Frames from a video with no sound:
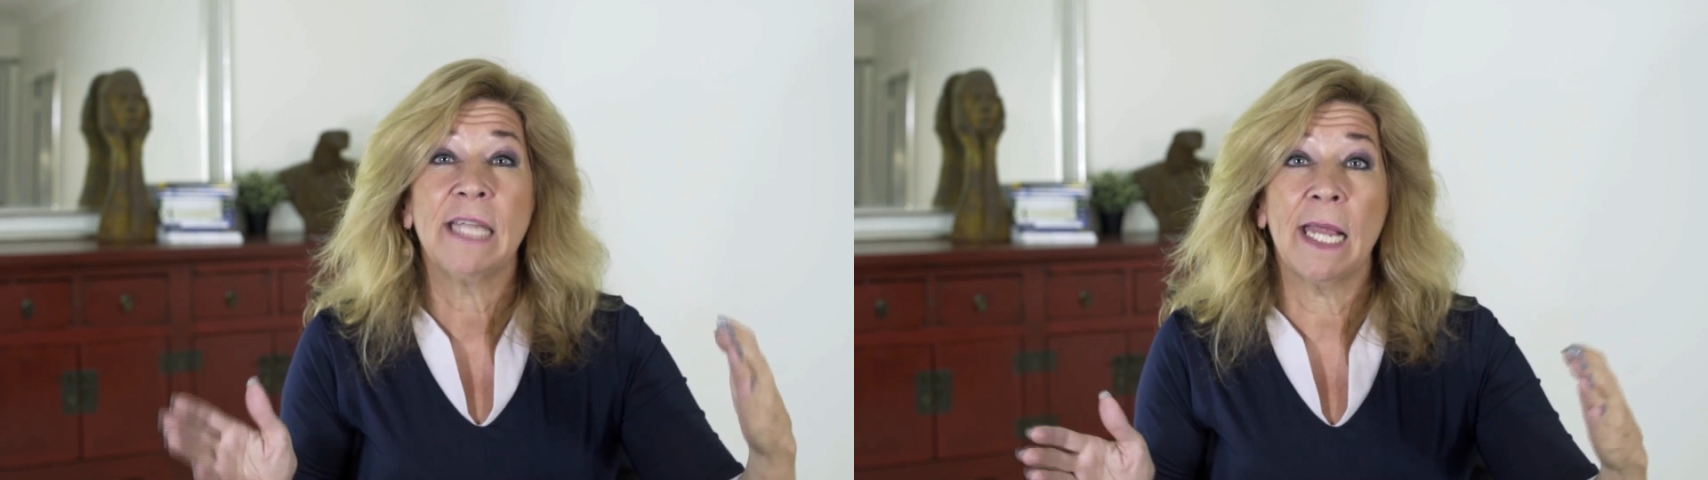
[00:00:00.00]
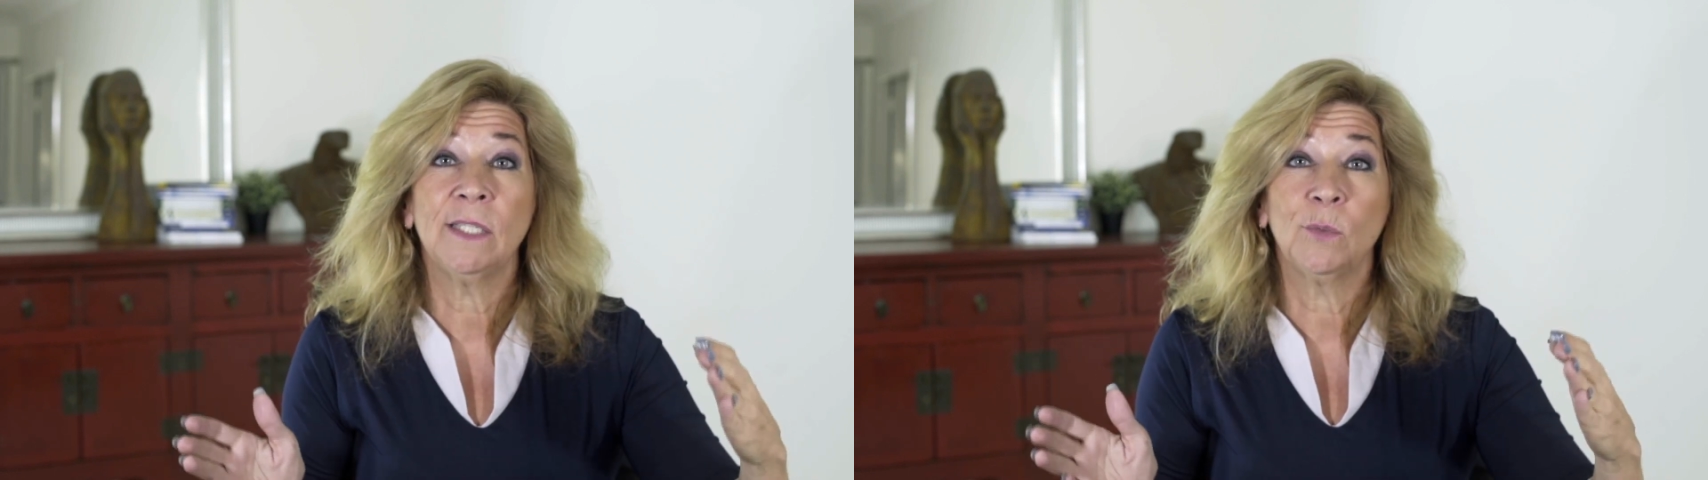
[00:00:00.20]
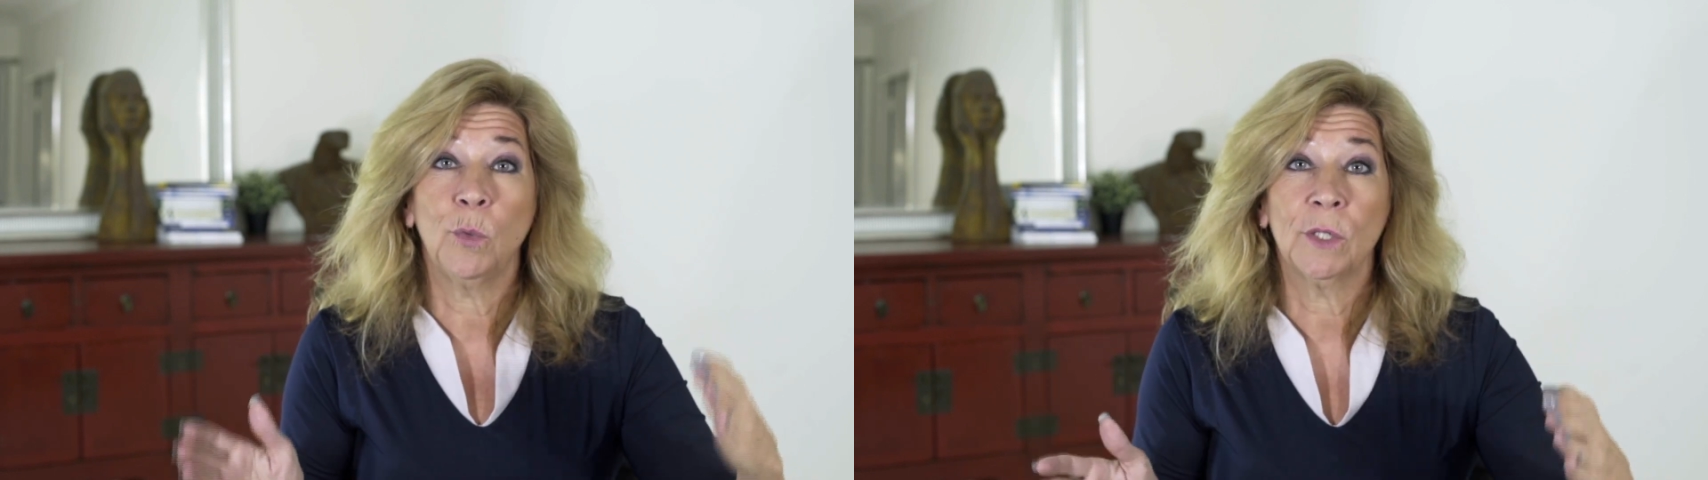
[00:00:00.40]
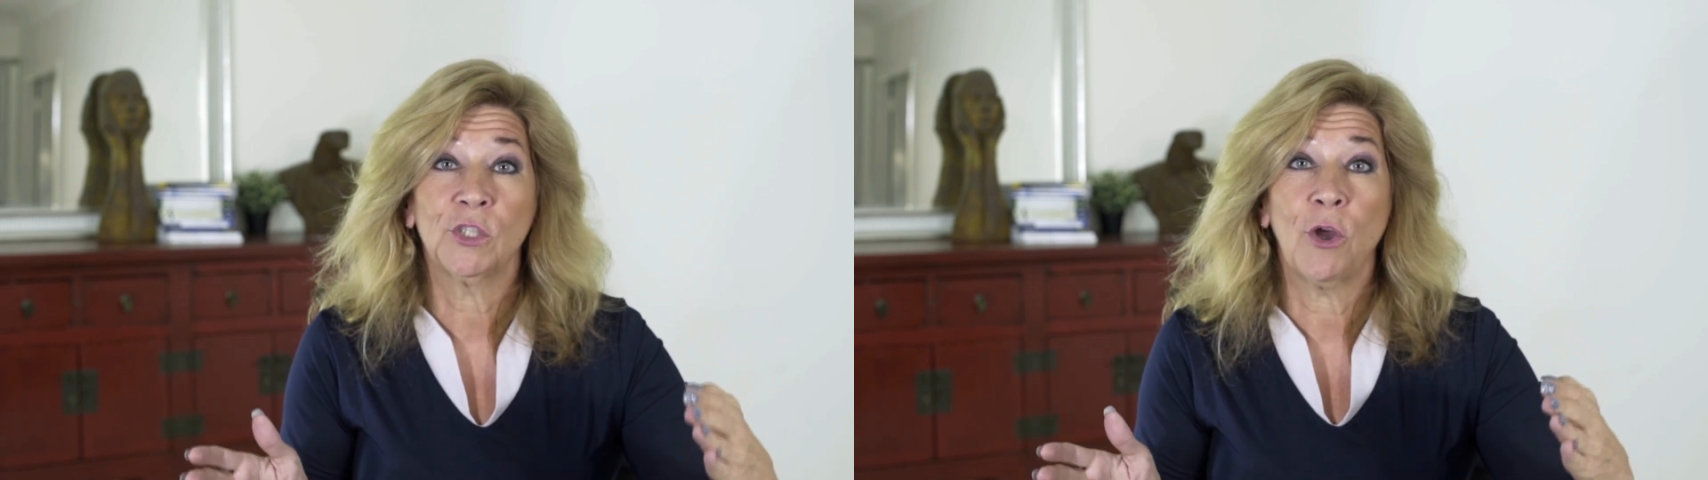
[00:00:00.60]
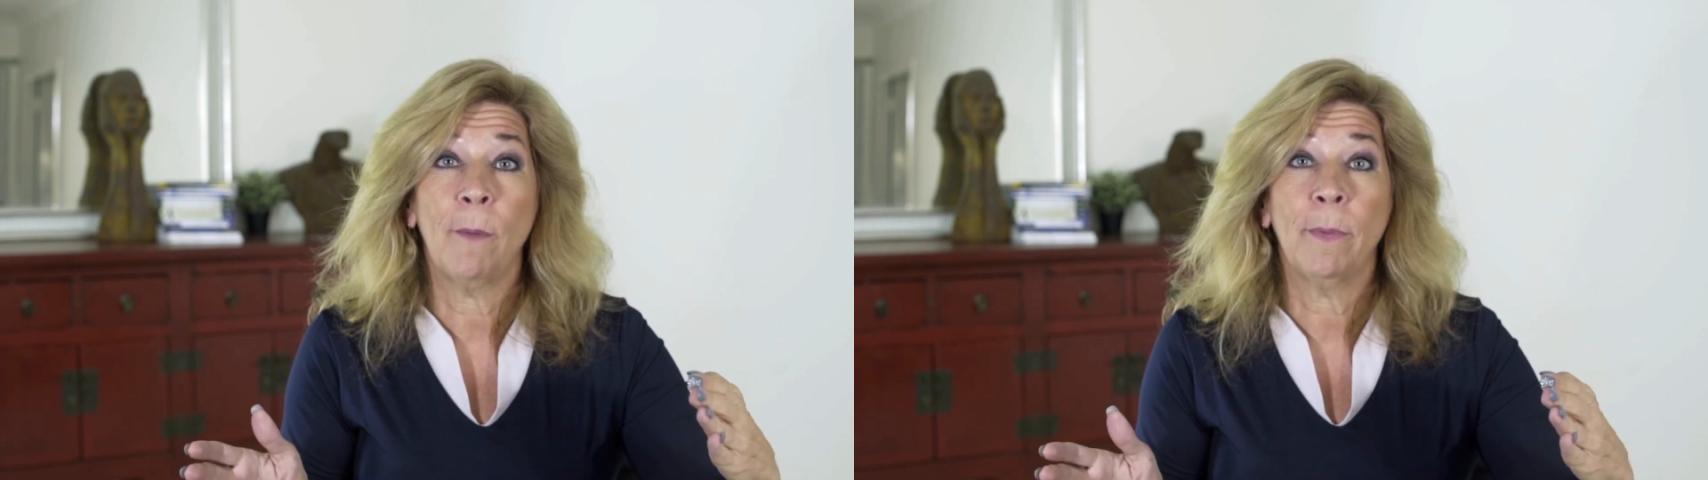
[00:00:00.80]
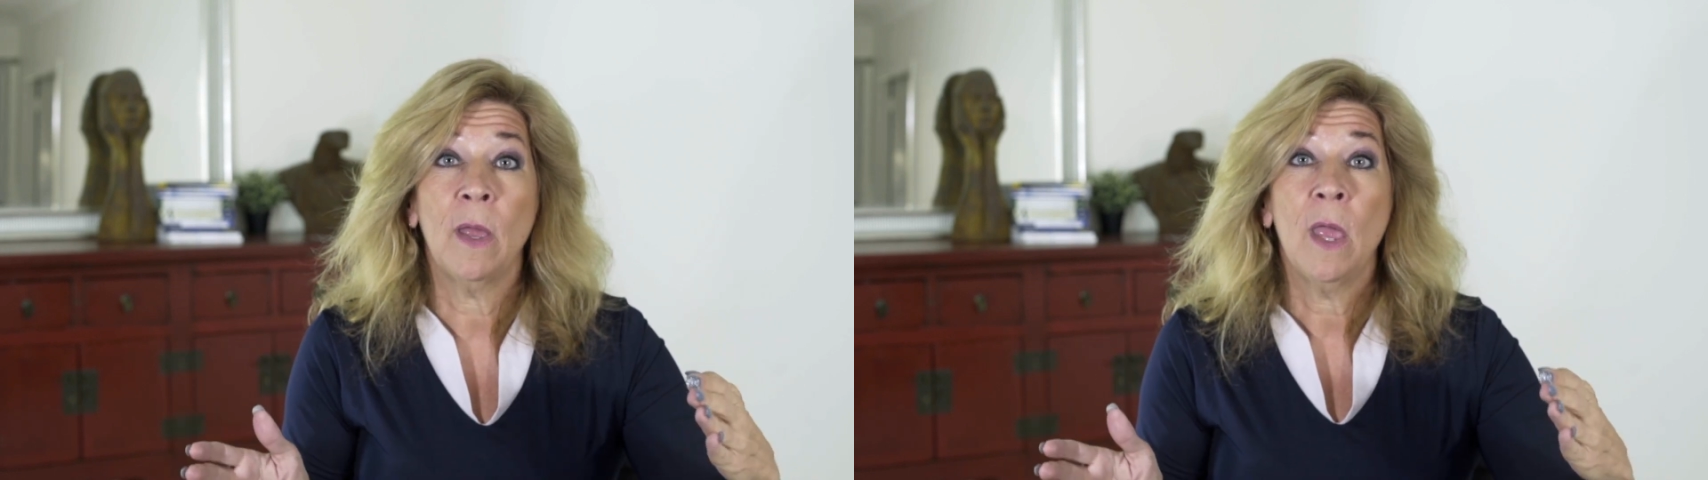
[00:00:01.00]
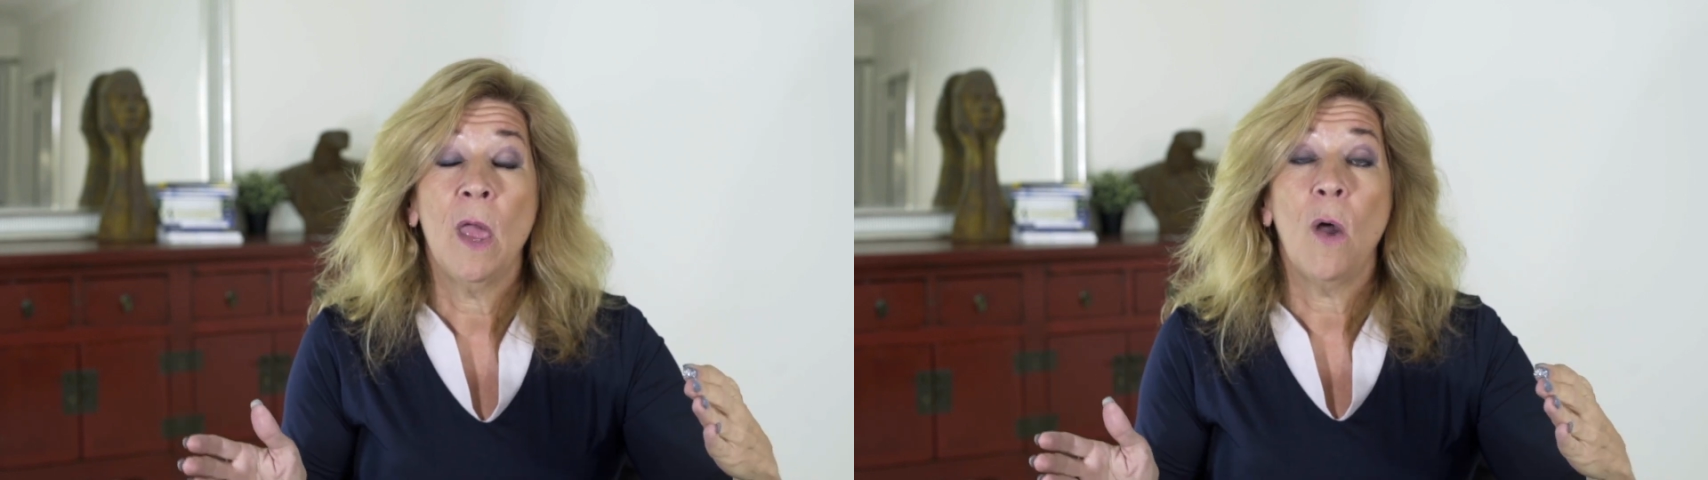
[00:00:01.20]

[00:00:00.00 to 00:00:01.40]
day's workshop